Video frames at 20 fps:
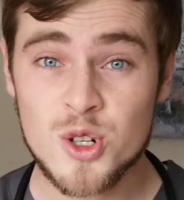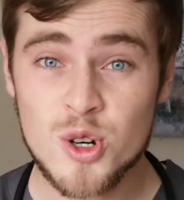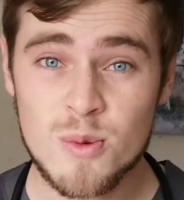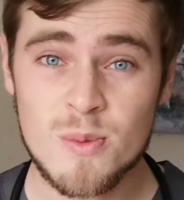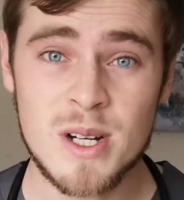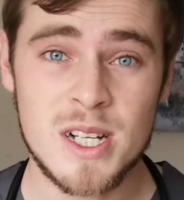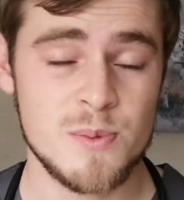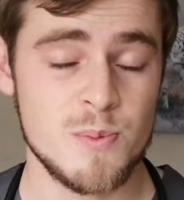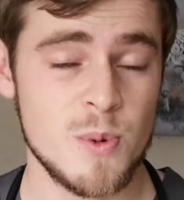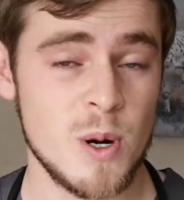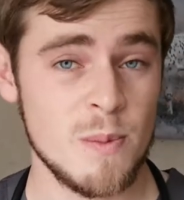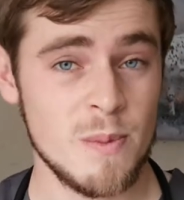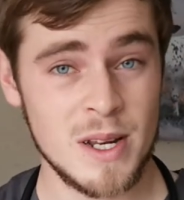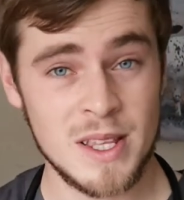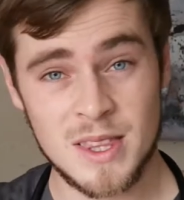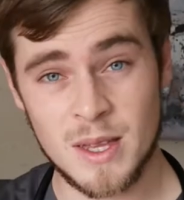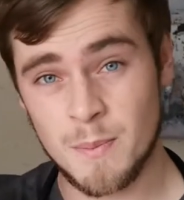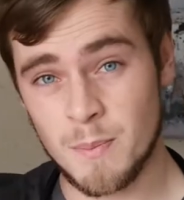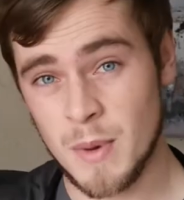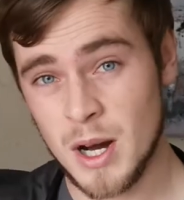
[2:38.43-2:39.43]
Trauma is
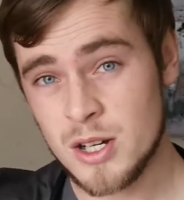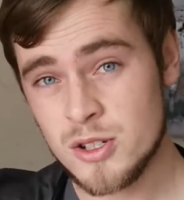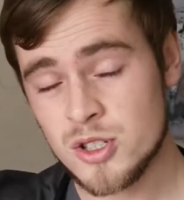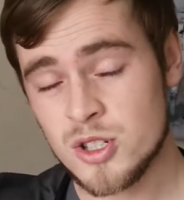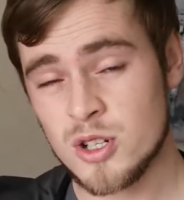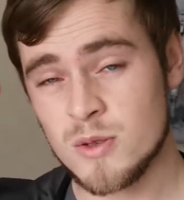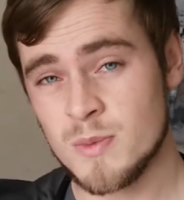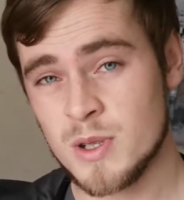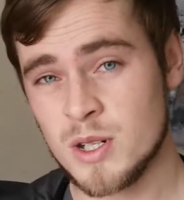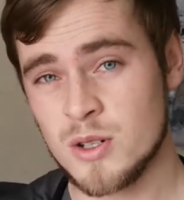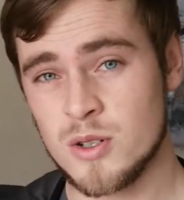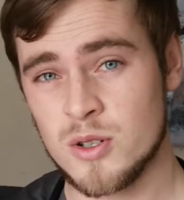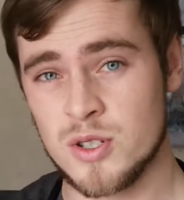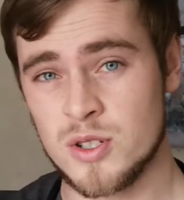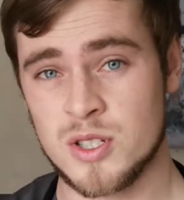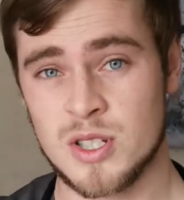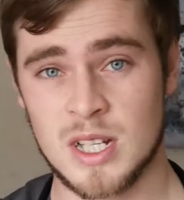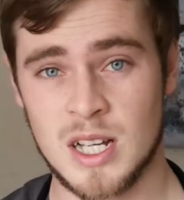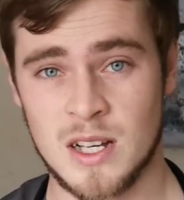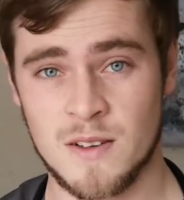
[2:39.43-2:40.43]
probably the most common
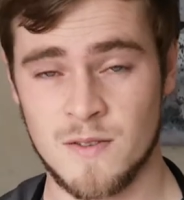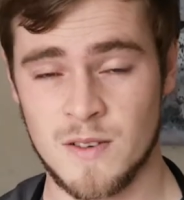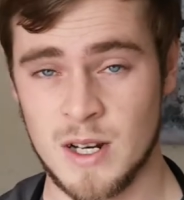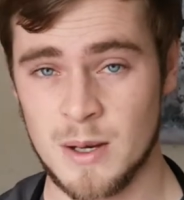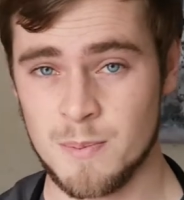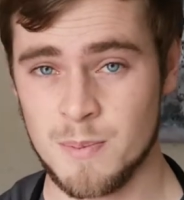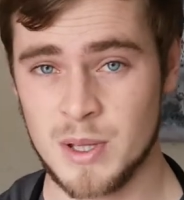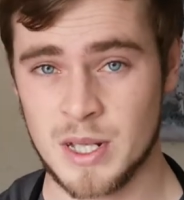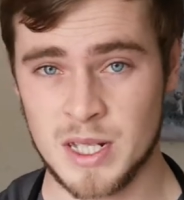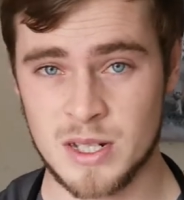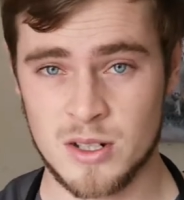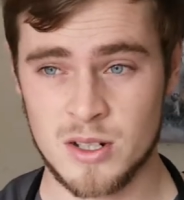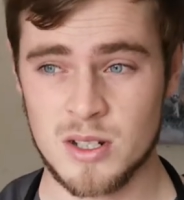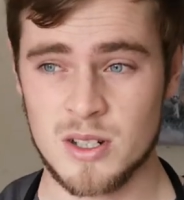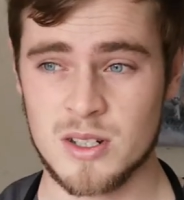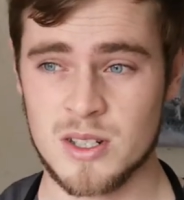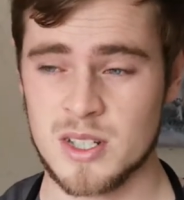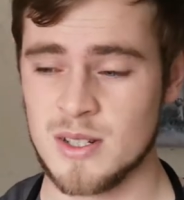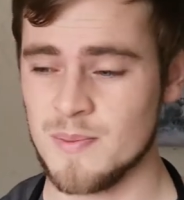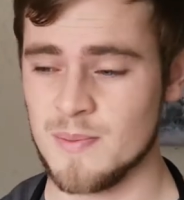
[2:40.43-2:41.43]
cause of limping in
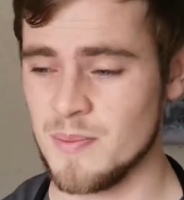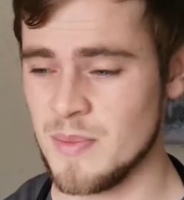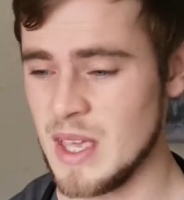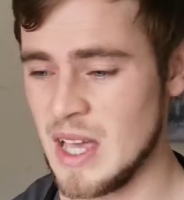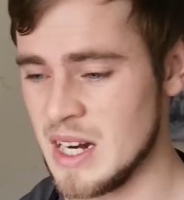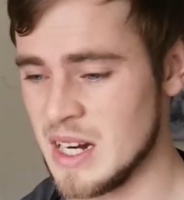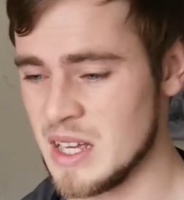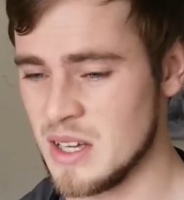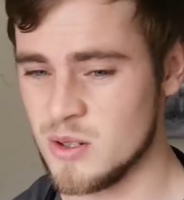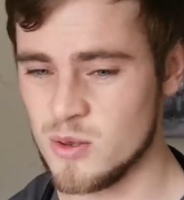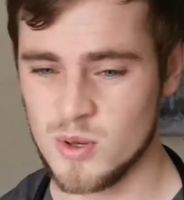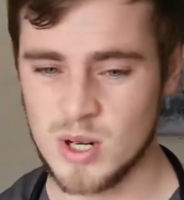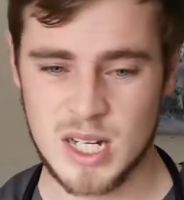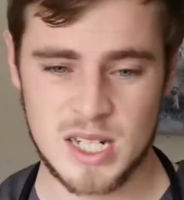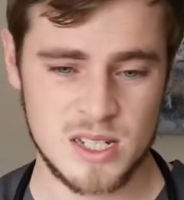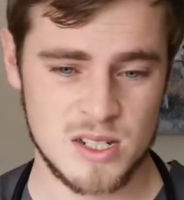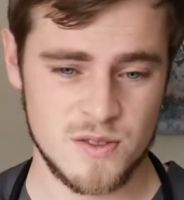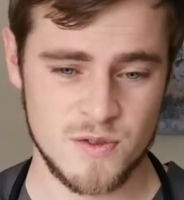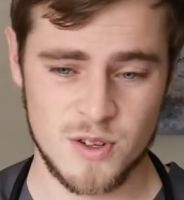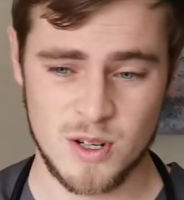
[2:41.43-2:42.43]
dogs, and can
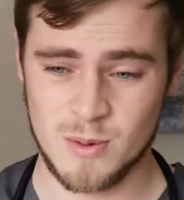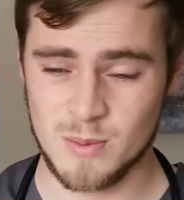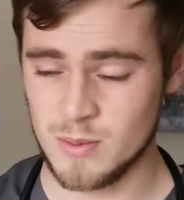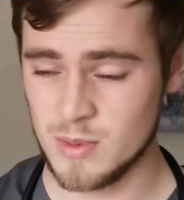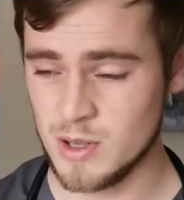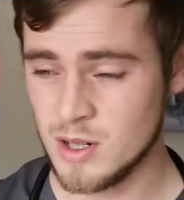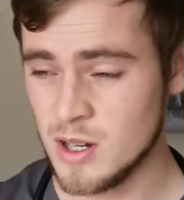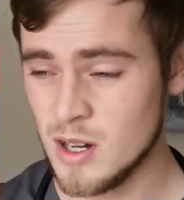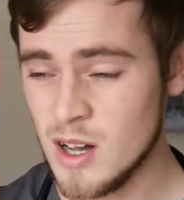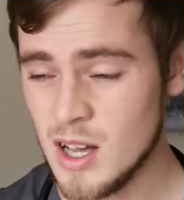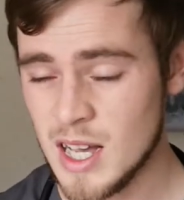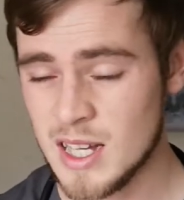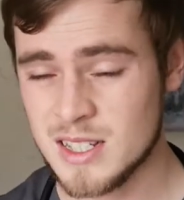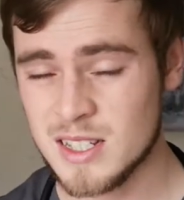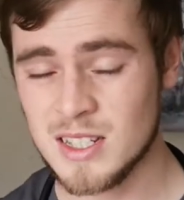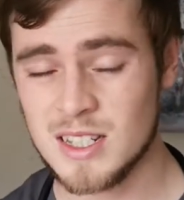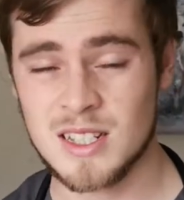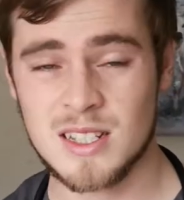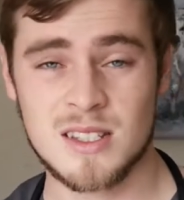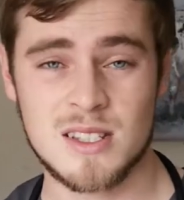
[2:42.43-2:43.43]
range from car
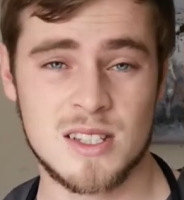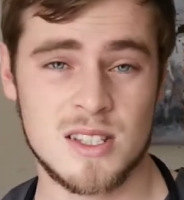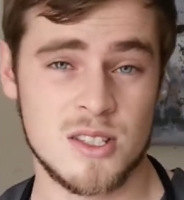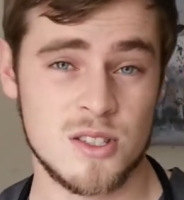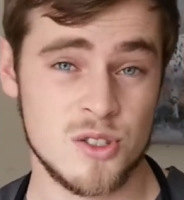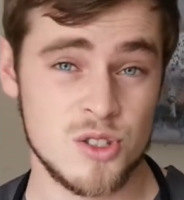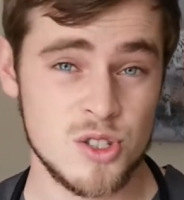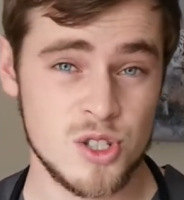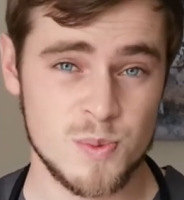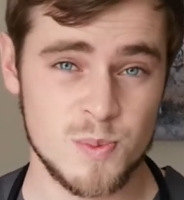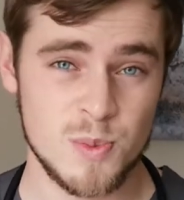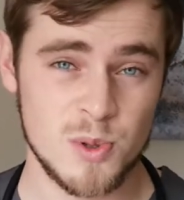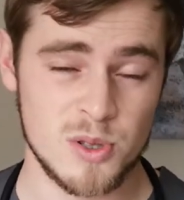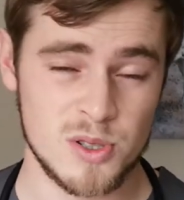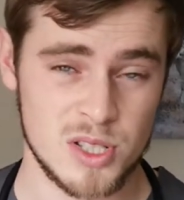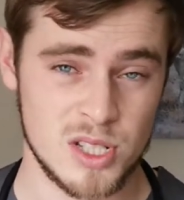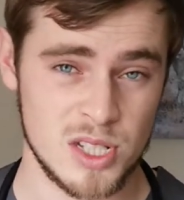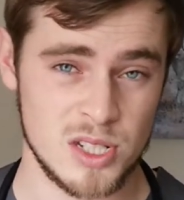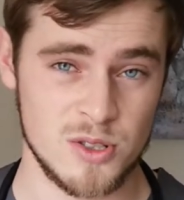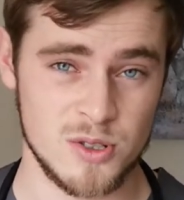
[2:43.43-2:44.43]
accidents to
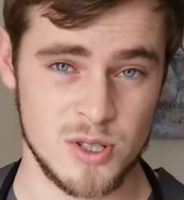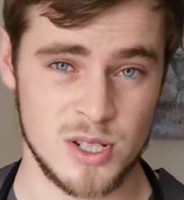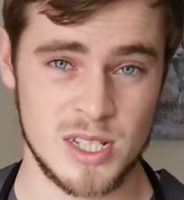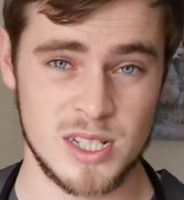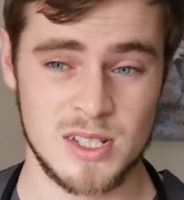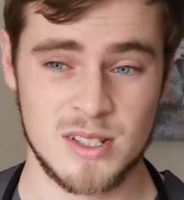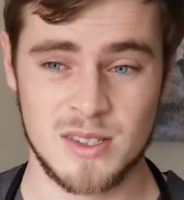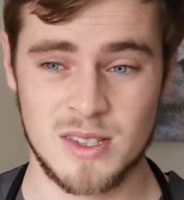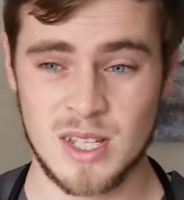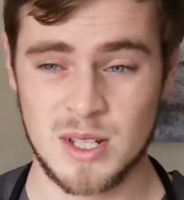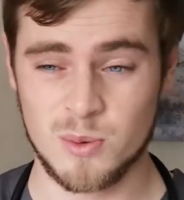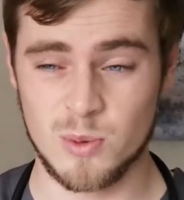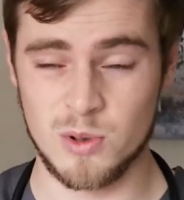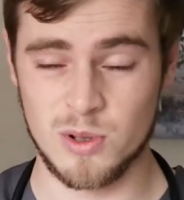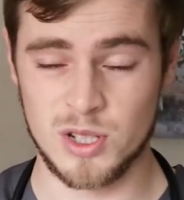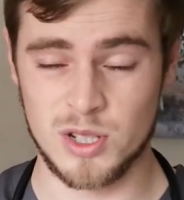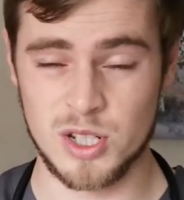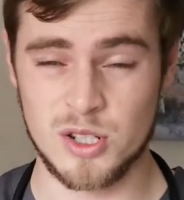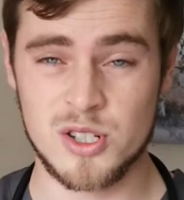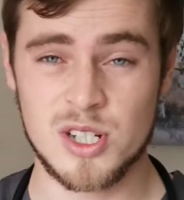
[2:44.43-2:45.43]
sports injuries that
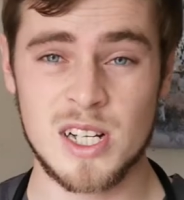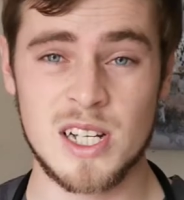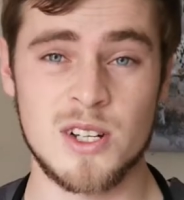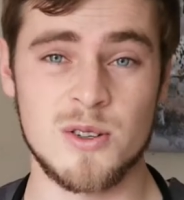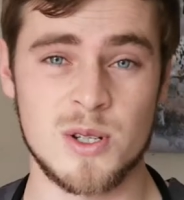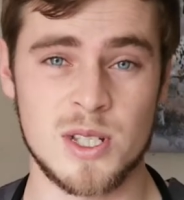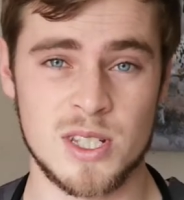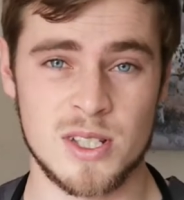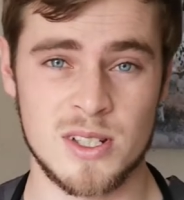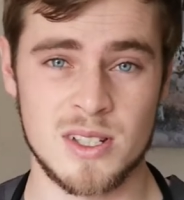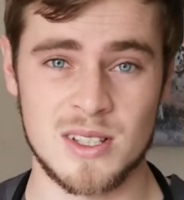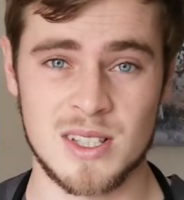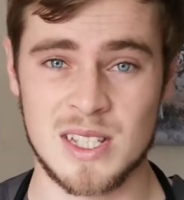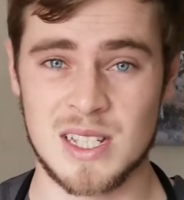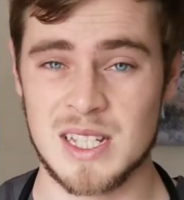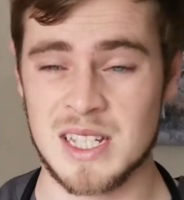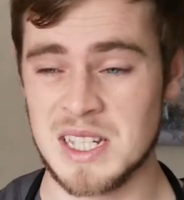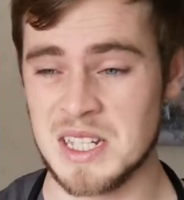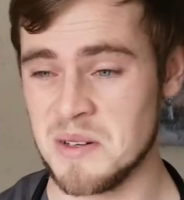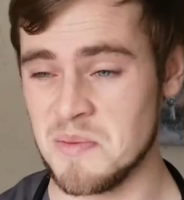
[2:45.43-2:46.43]
will usually result
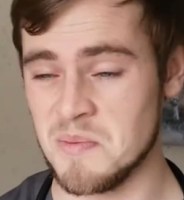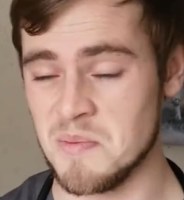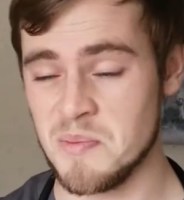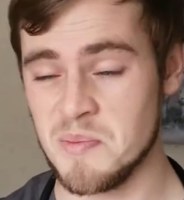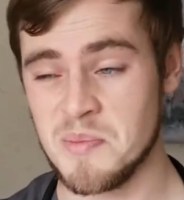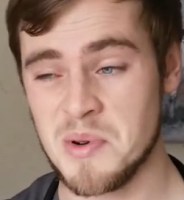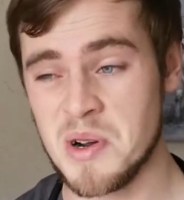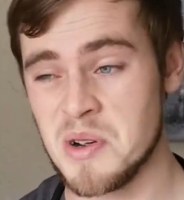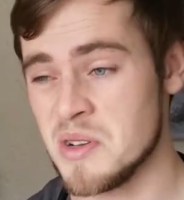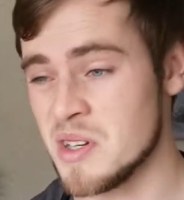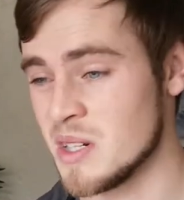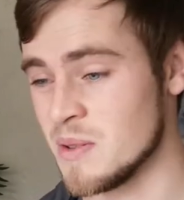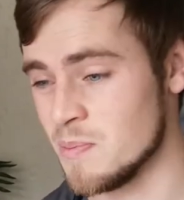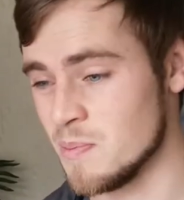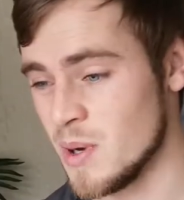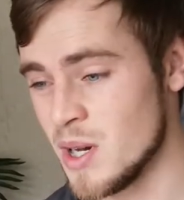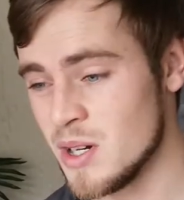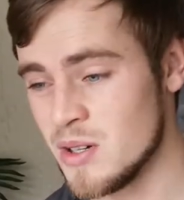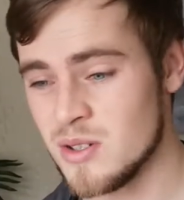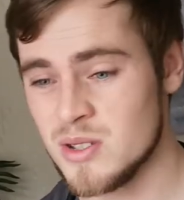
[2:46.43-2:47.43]
in broken
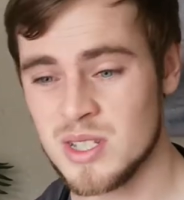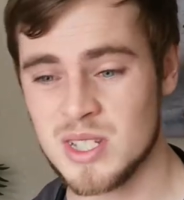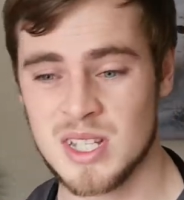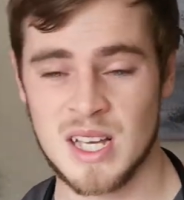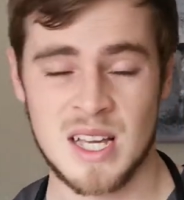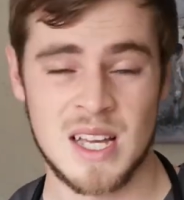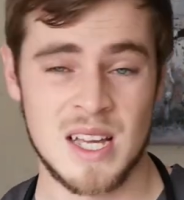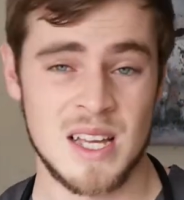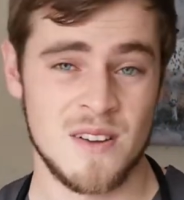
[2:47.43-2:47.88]
bones,